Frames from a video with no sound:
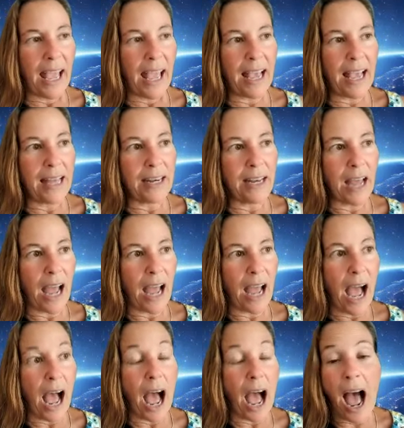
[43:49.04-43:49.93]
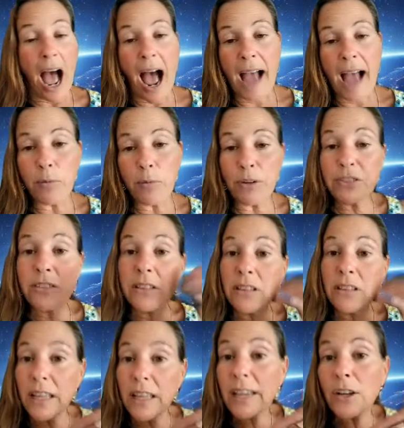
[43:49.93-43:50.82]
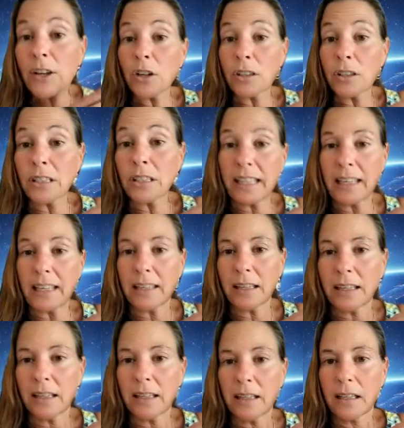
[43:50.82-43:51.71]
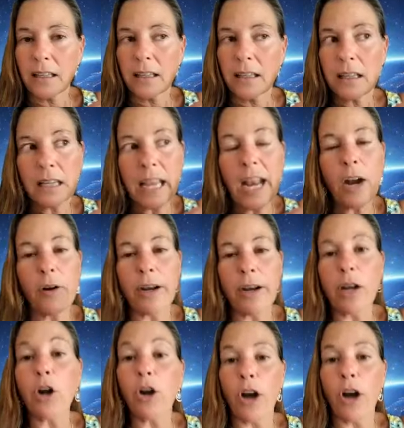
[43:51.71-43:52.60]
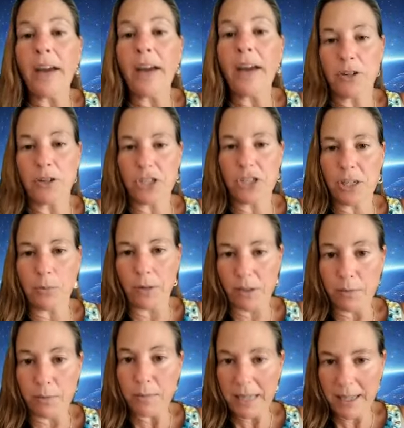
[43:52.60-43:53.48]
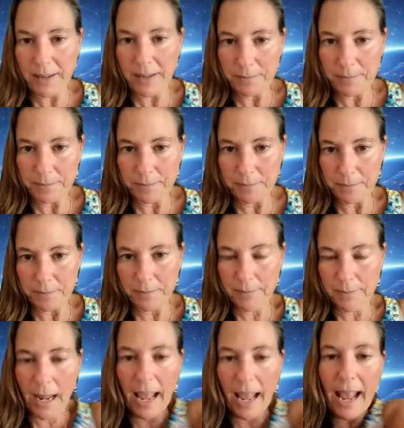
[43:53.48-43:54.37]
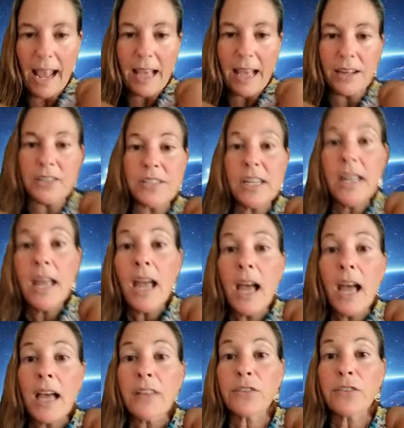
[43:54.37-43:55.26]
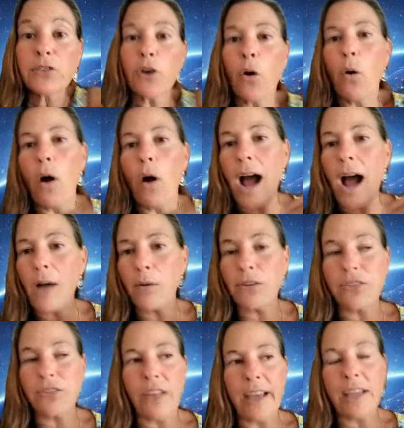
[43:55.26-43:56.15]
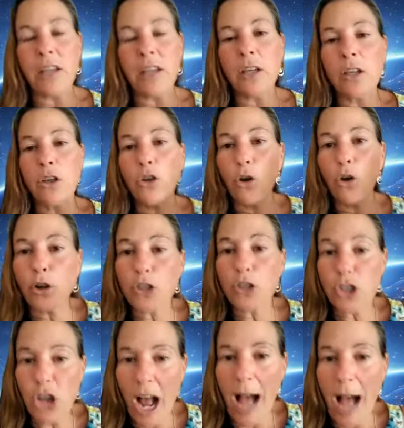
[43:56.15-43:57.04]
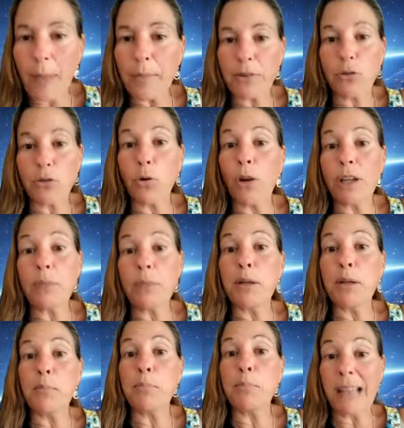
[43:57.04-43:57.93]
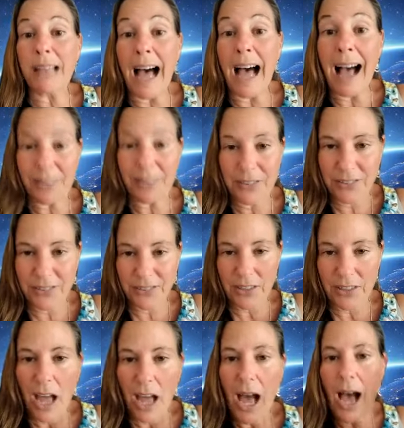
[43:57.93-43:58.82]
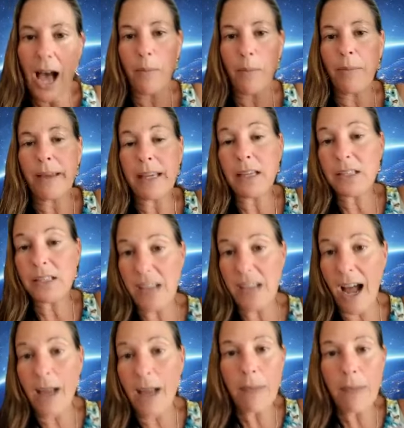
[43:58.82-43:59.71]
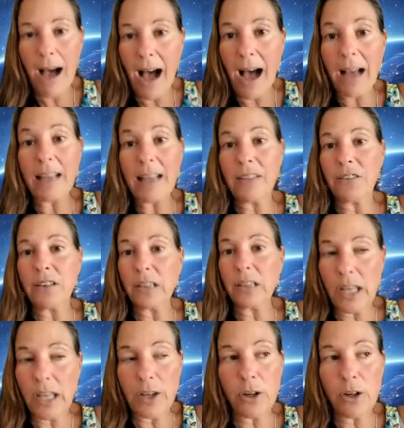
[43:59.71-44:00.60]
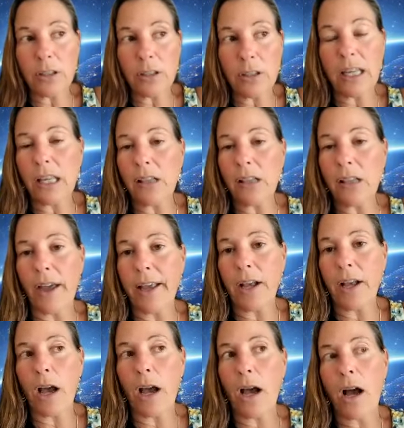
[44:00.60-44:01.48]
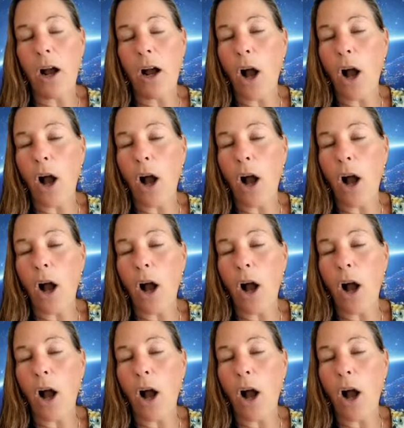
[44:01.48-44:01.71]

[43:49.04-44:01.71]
and I was literally carrying her energy with me mm-hmm. and so I was like your shop is going to be blessed I'm like, Saima is literally like a